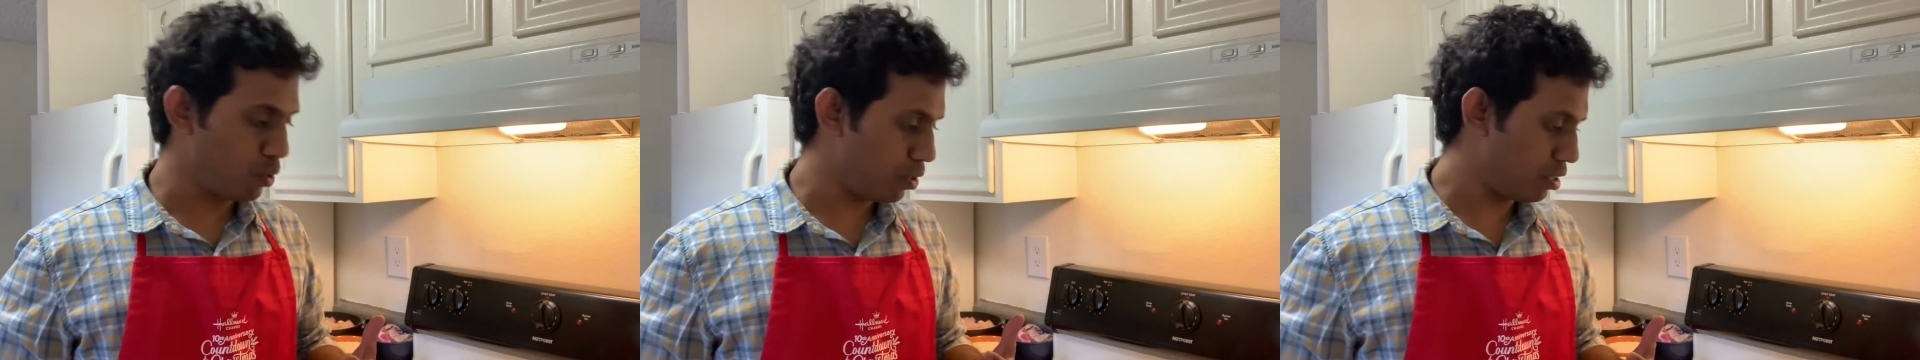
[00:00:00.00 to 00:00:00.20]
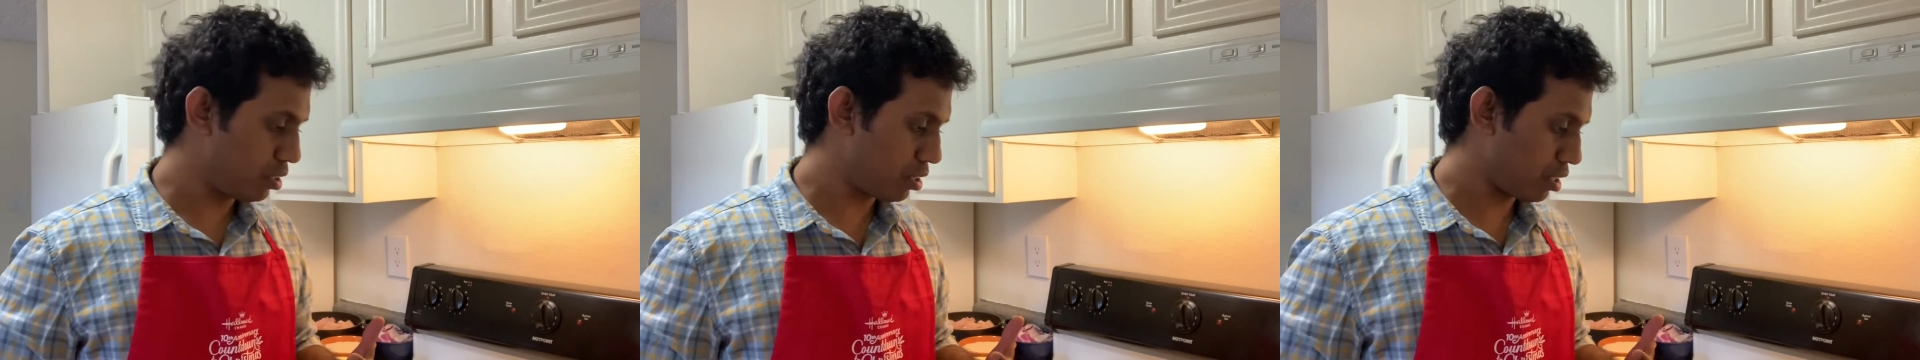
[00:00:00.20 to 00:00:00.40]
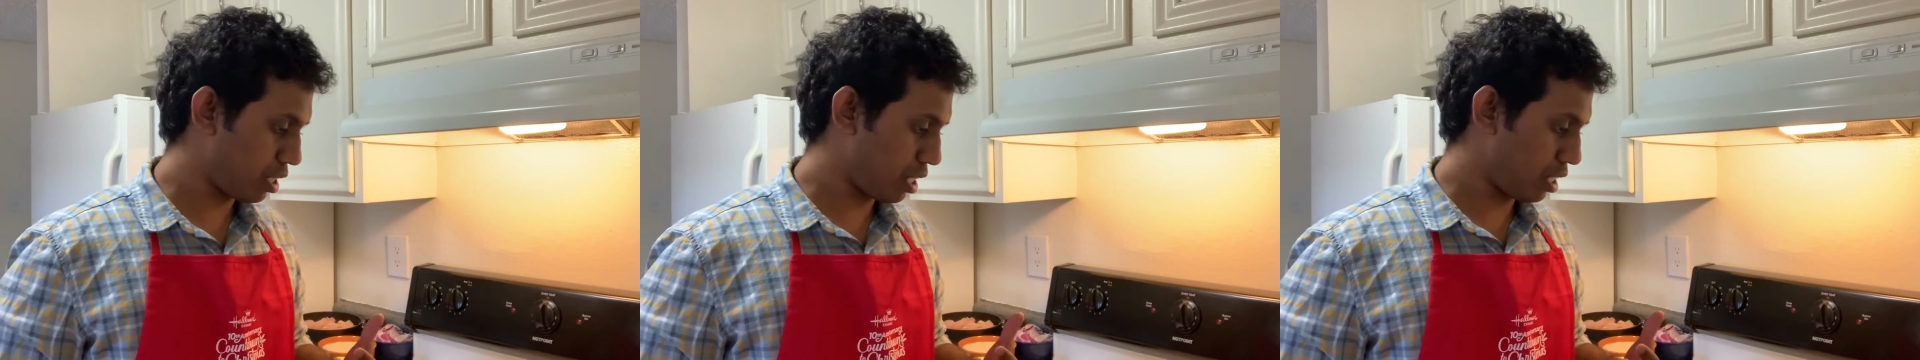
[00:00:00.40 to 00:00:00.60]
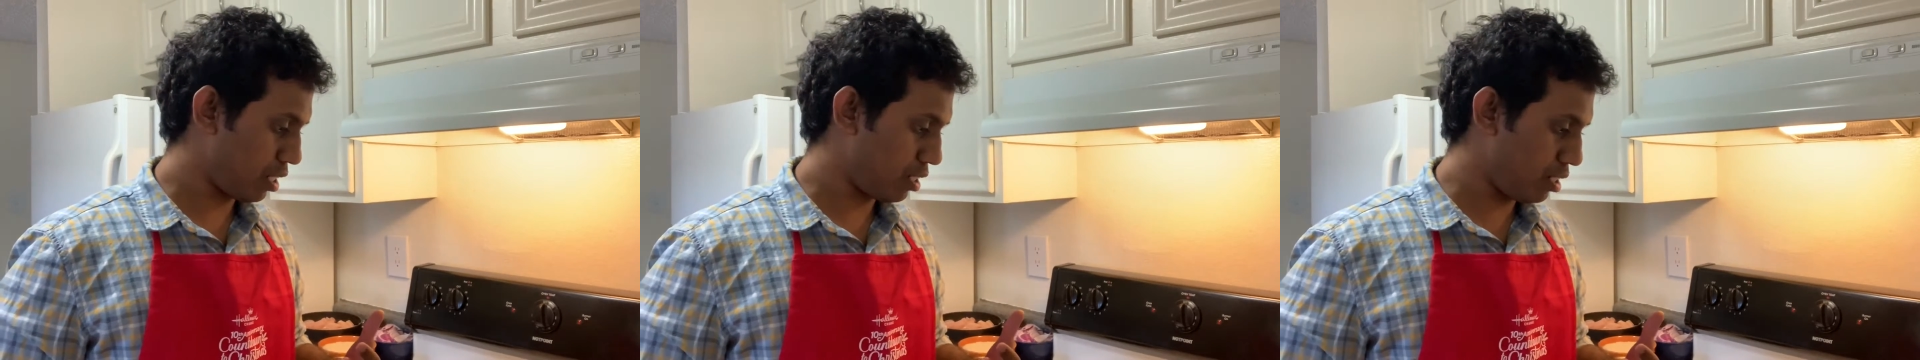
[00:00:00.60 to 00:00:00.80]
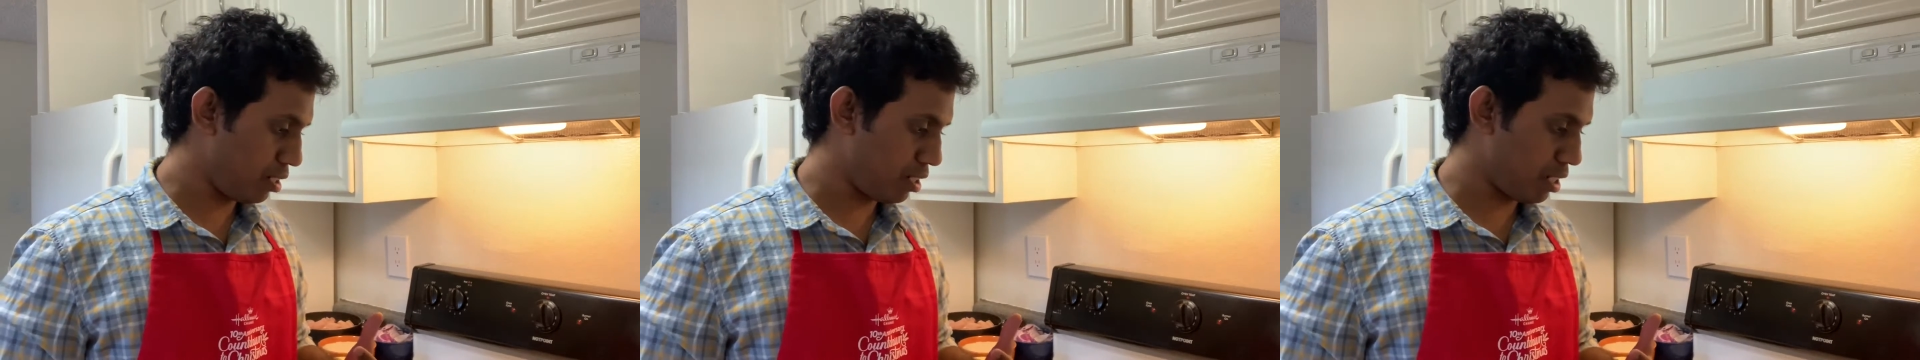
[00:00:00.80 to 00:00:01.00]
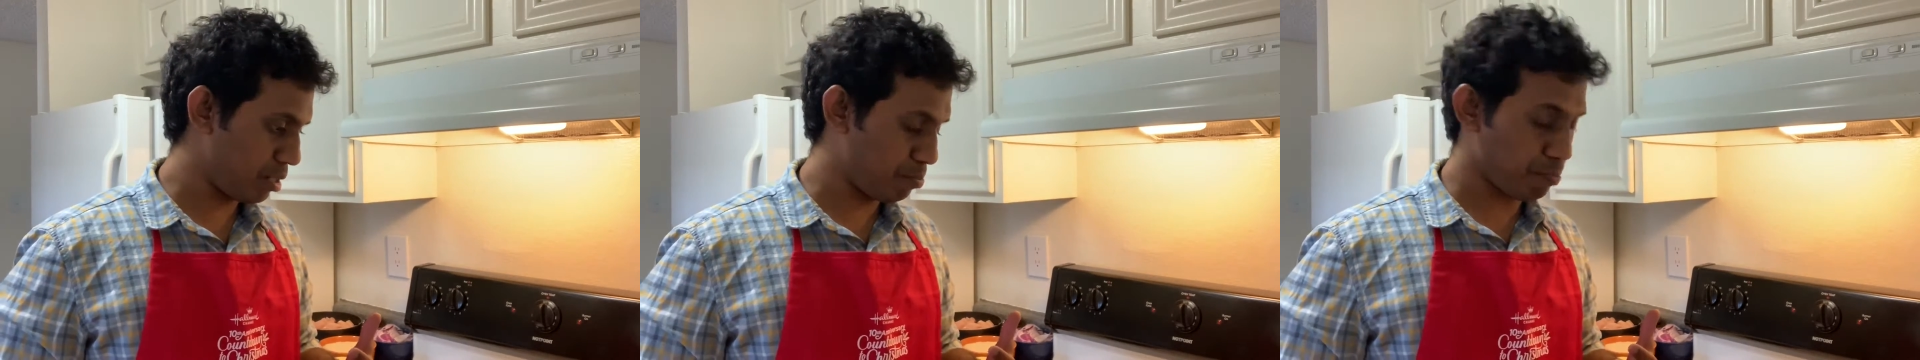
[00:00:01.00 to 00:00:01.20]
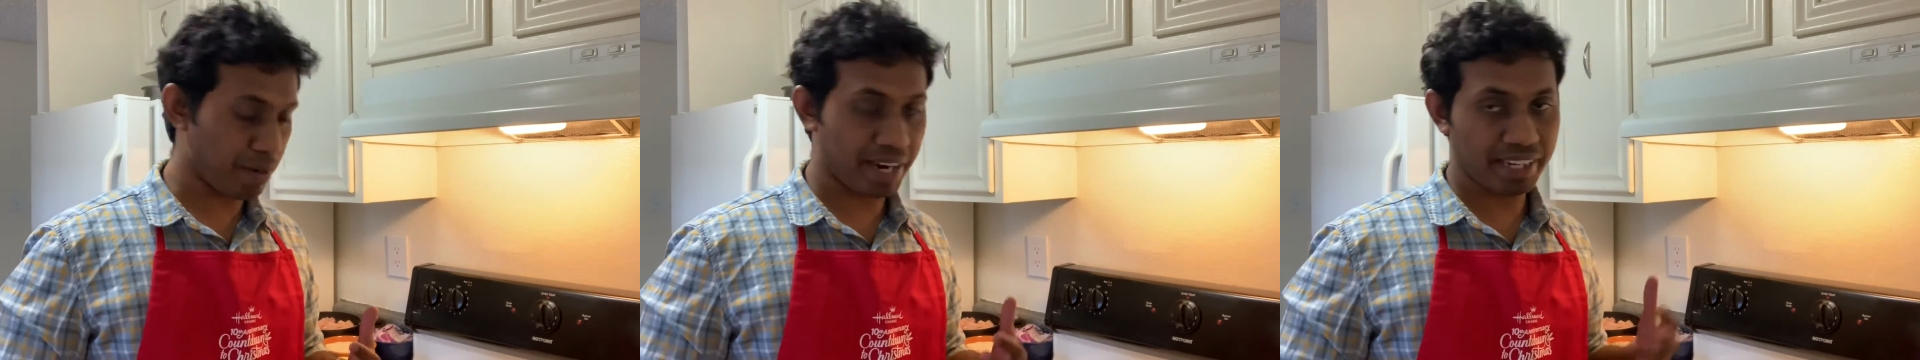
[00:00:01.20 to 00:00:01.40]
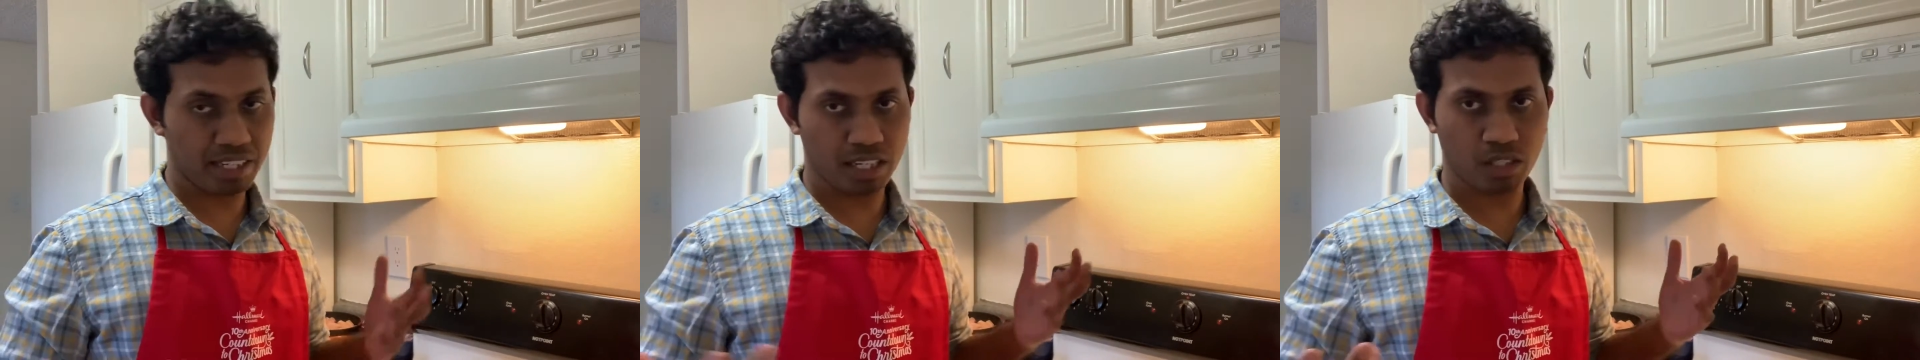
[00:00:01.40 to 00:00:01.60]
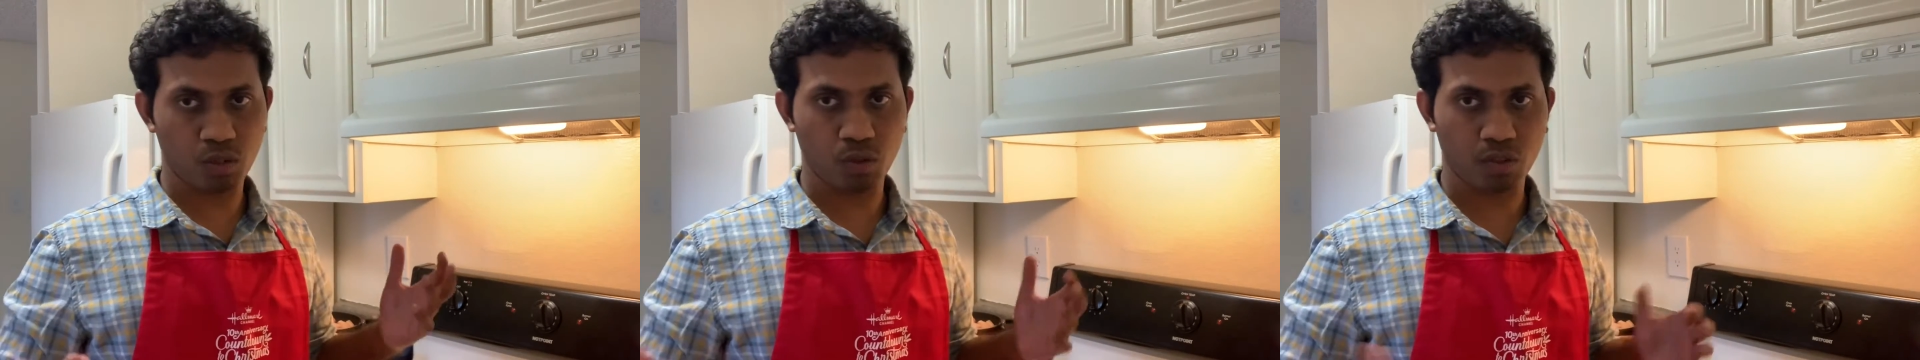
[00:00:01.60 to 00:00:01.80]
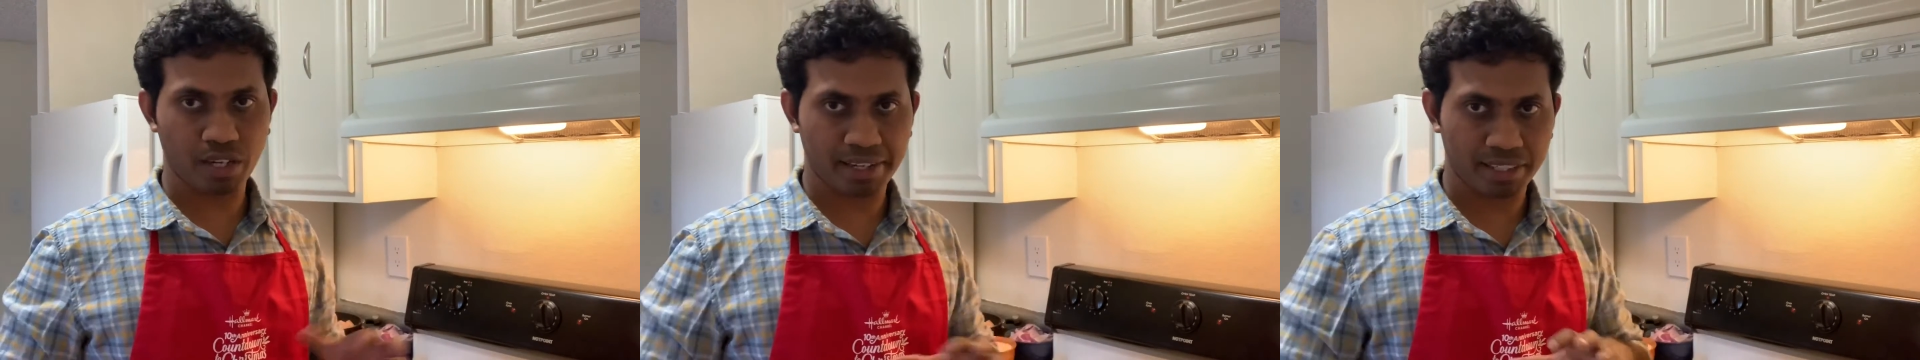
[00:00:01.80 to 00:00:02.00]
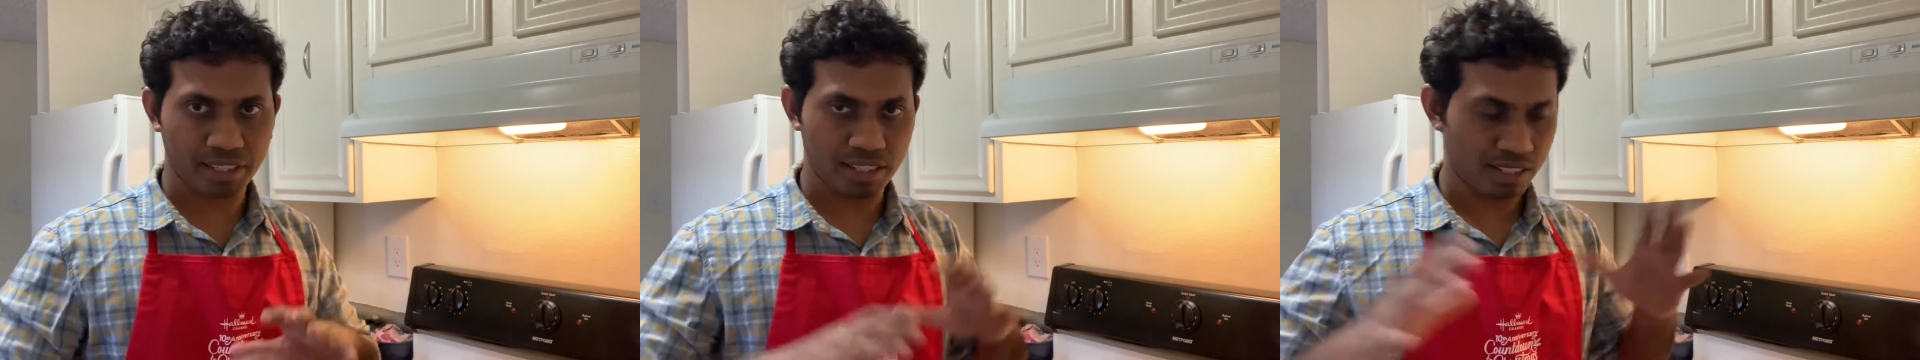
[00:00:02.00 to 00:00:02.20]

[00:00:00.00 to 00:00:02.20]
It might not look like a